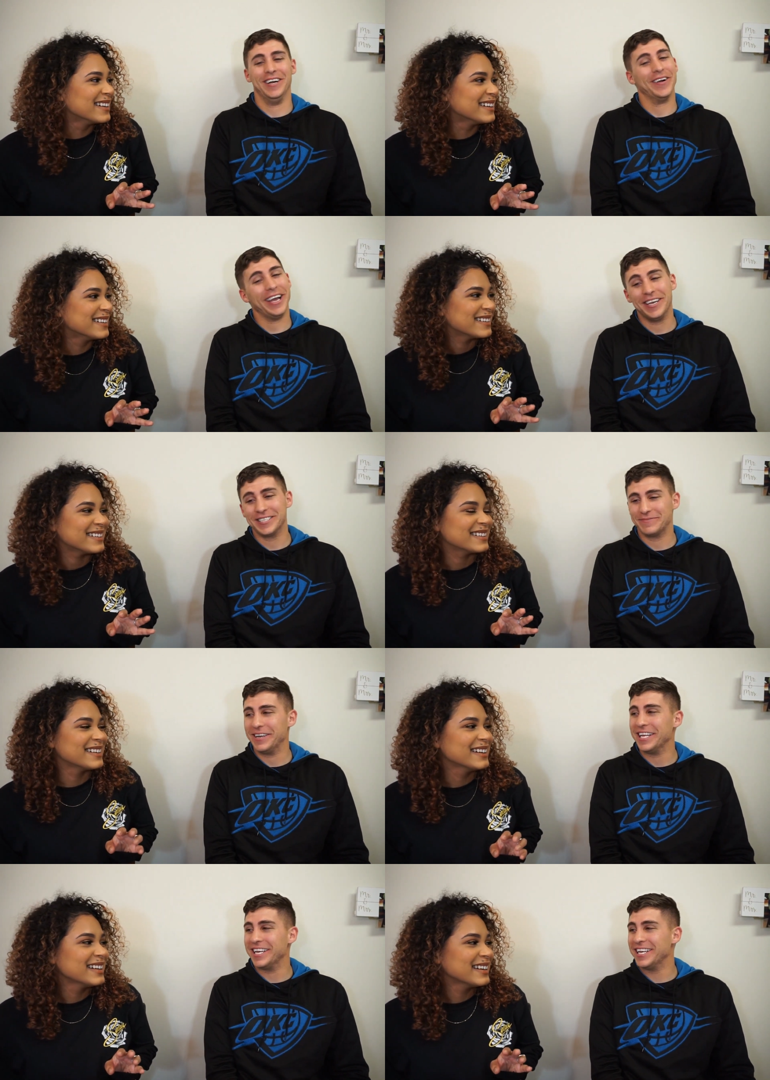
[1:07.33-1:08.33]
Speaker 1: Okay,
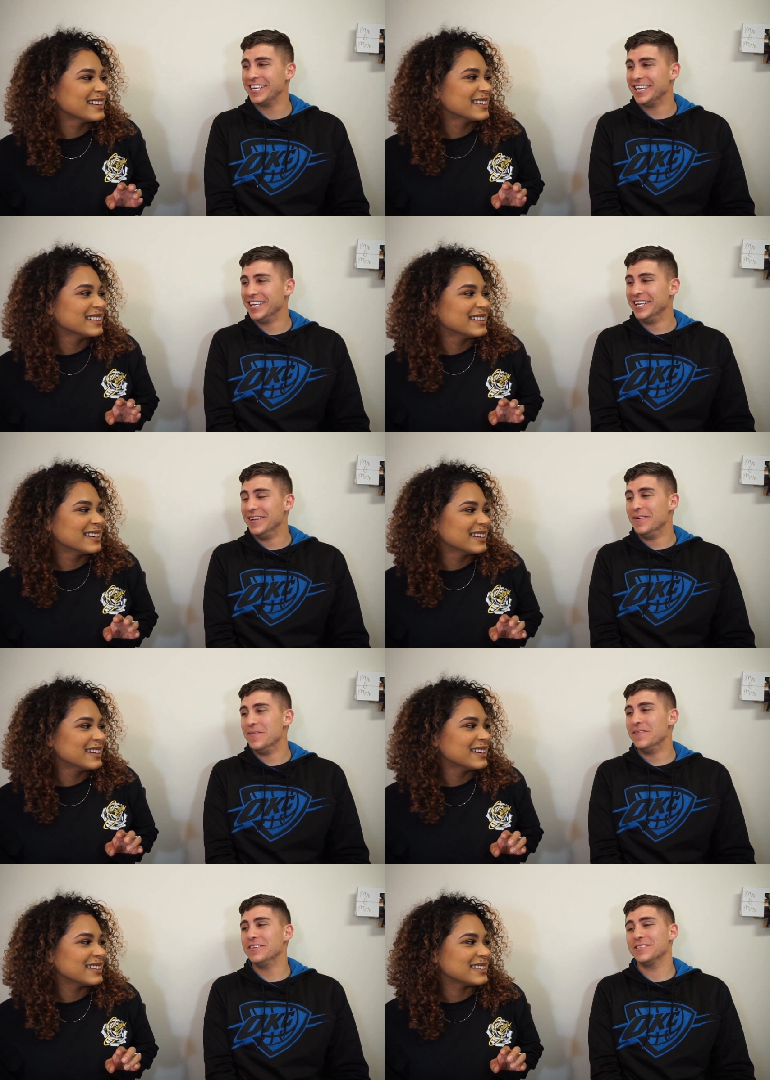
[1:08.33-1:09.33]
spell it.
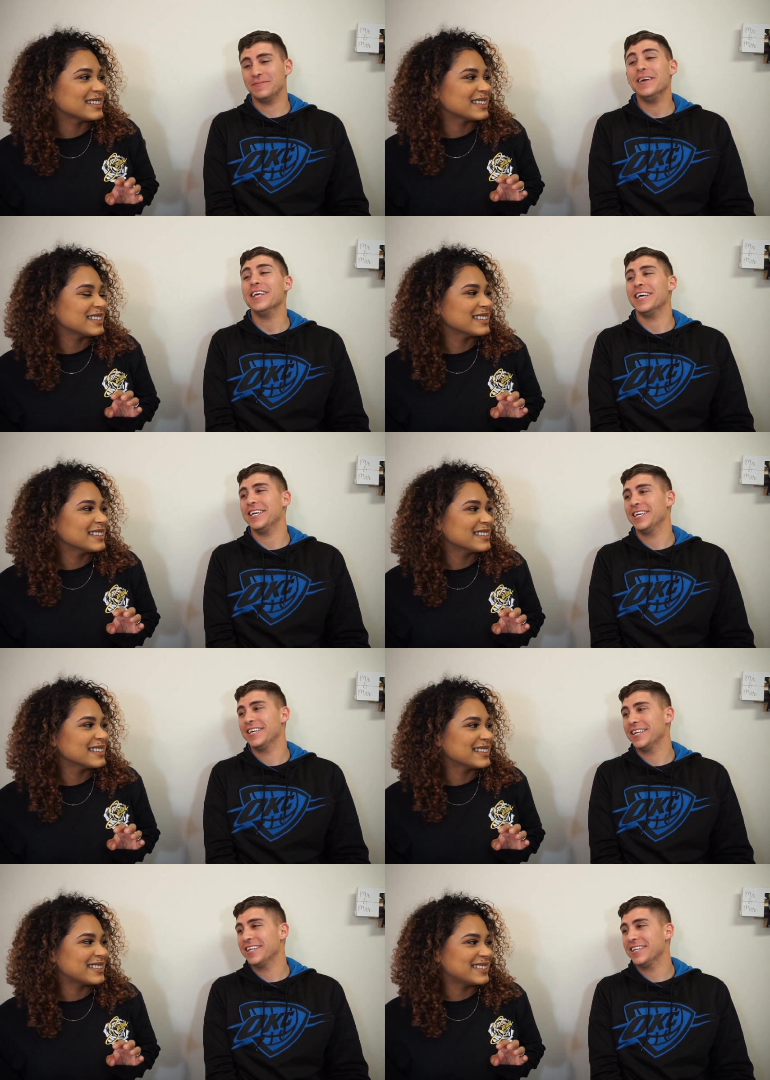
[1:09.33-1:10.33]
Spell it.
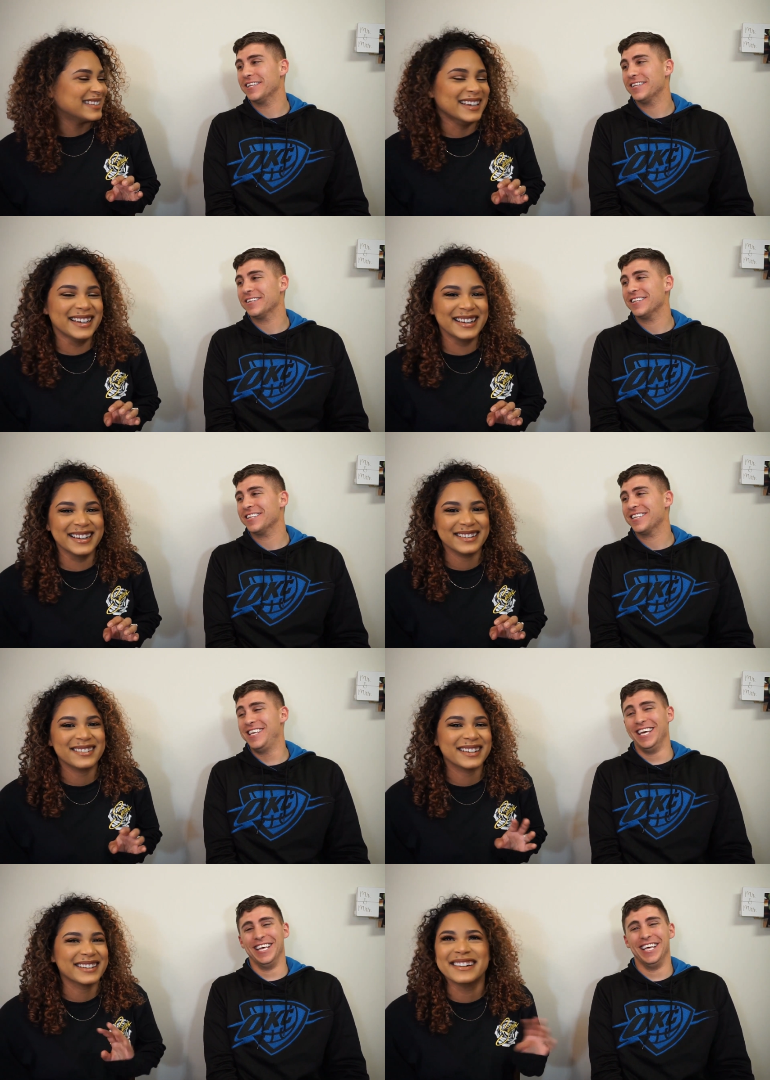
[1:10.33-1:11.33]

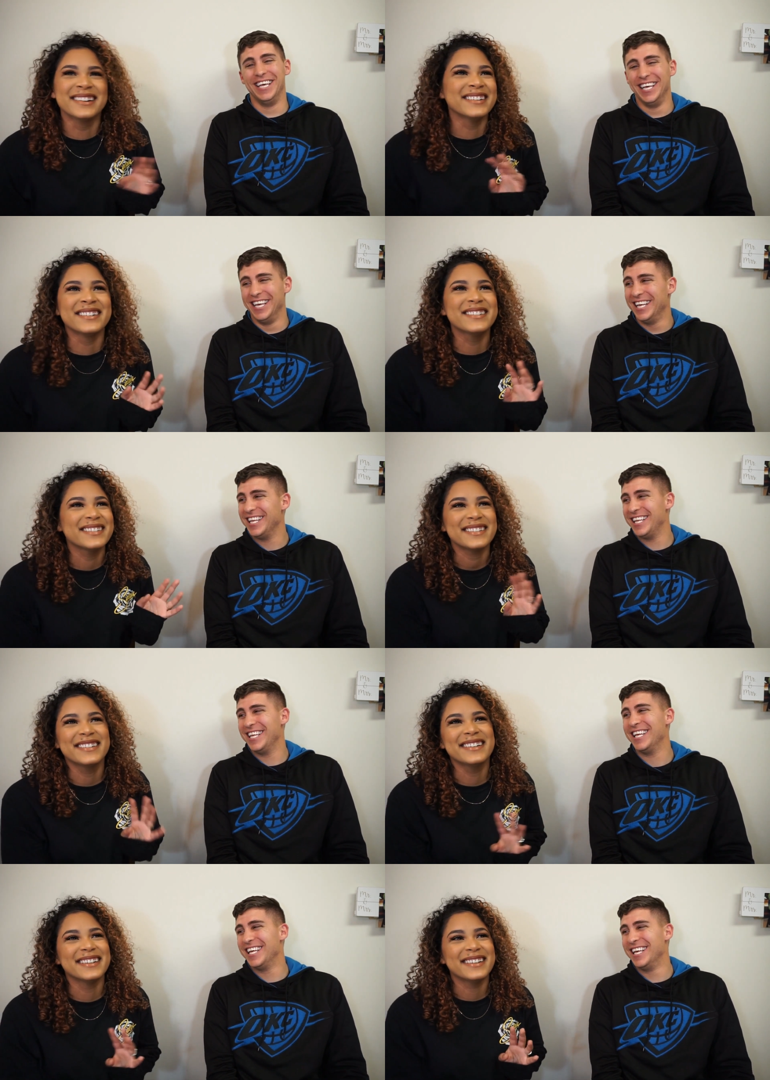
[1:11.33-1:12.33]
okay, no.
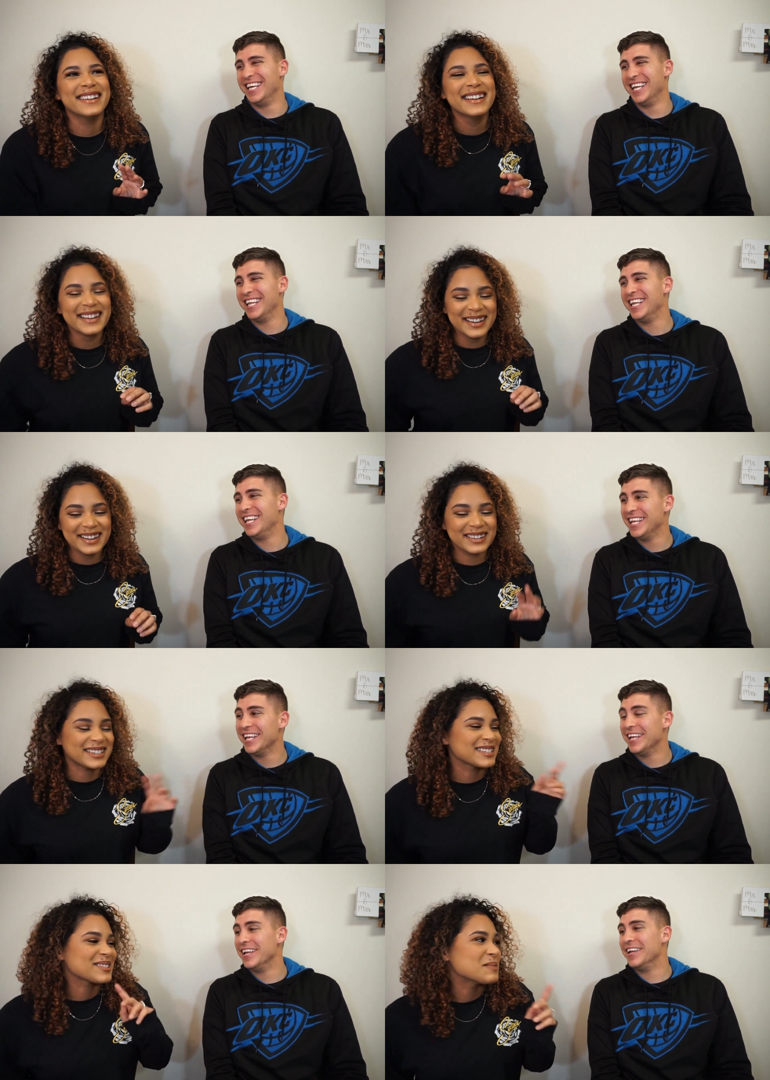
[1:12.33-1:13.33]
okay,
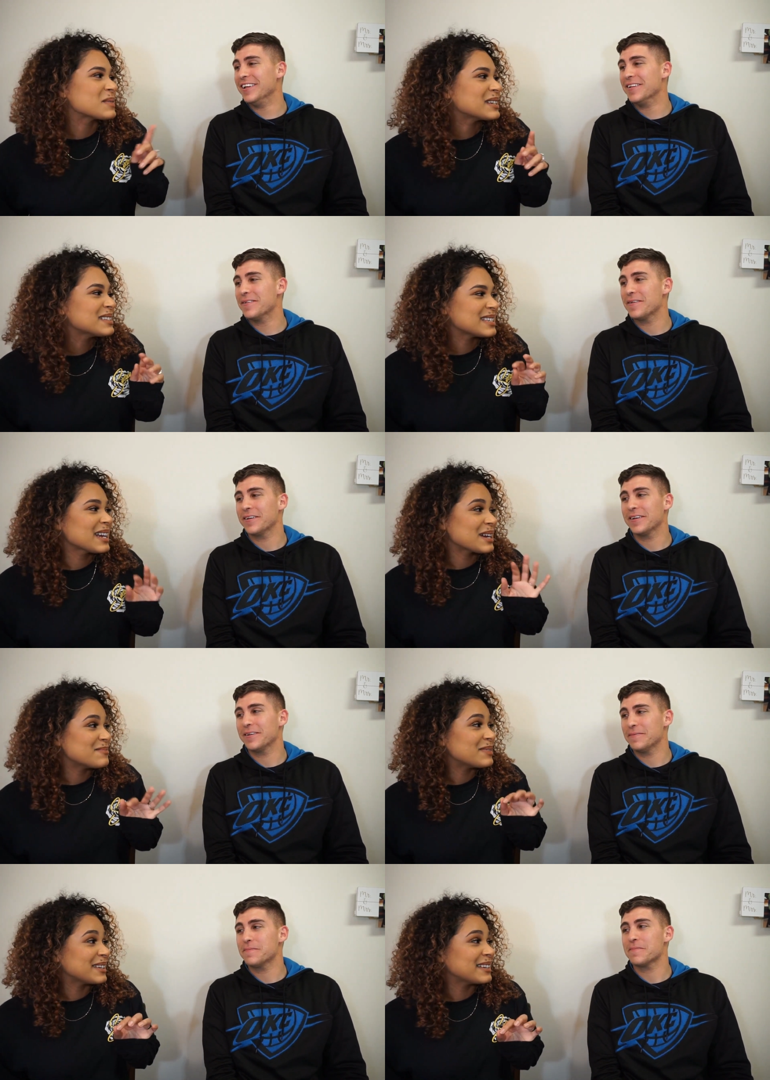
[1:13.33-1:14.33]
just one P. D
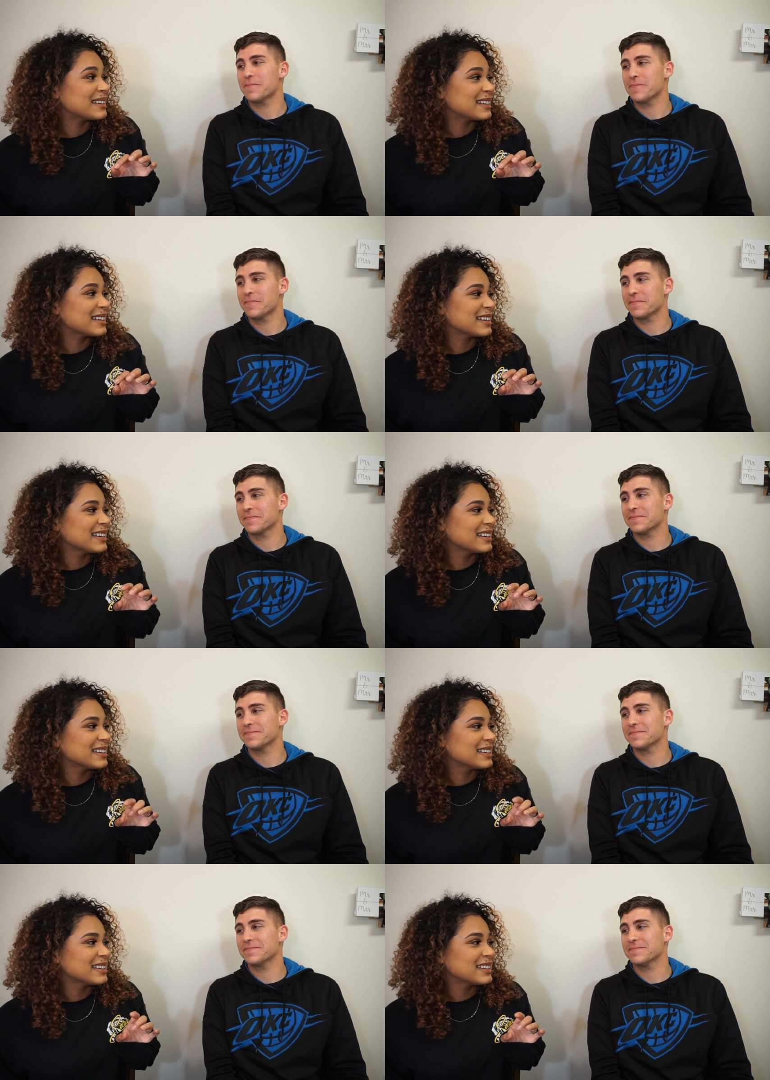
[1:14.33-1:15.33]
I P
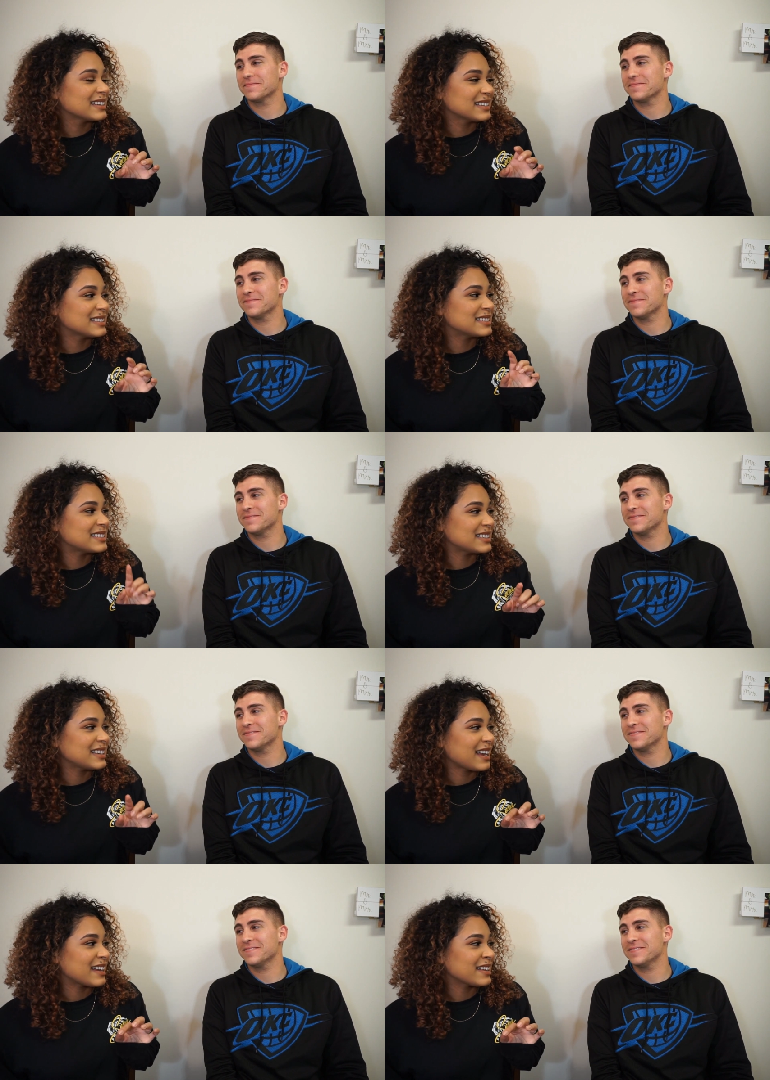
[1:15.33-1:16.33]

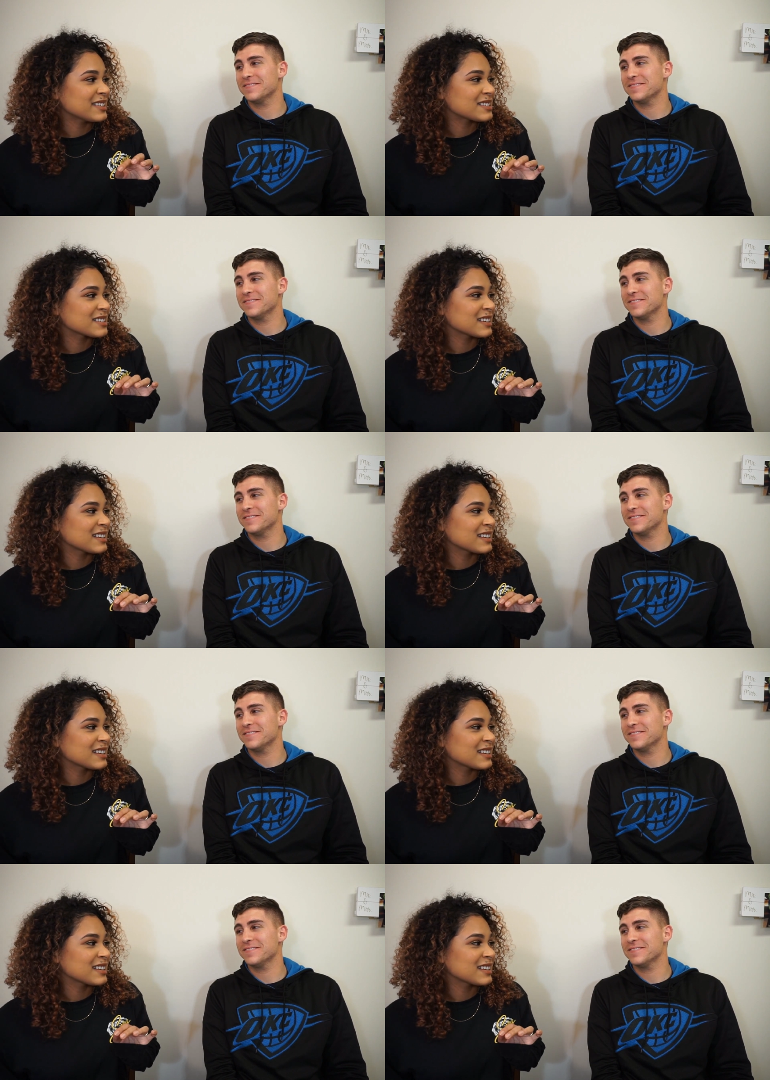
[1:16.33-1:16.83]
T H